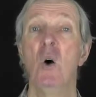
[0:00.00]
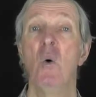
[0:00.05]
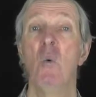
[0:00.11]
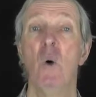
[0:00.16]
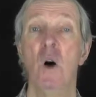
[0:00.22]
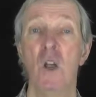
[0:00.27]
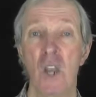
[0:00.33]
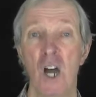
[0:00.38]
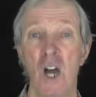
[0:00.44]

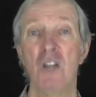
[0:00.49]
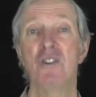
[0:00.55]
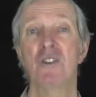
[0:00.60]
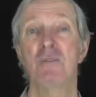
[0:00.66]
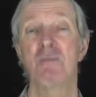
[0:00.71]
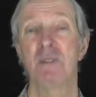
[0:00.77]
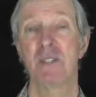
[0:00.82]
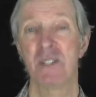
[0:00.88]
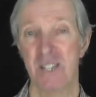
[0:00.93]

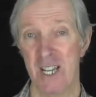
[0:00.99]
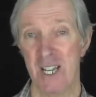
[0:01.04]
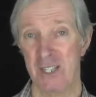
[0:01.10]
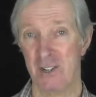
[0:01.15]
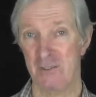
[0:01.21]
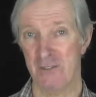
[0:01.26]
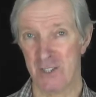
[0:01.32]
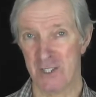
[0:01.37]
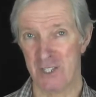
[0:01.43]

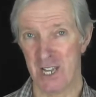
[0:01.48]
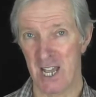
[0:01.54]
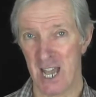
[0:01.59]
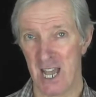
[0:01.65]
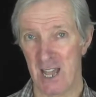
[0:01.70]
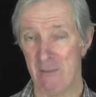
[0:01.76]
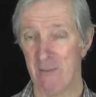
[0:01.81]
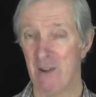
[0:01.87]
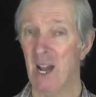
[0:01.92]
100% of the
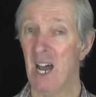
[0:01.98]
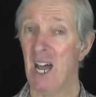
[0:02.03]
time.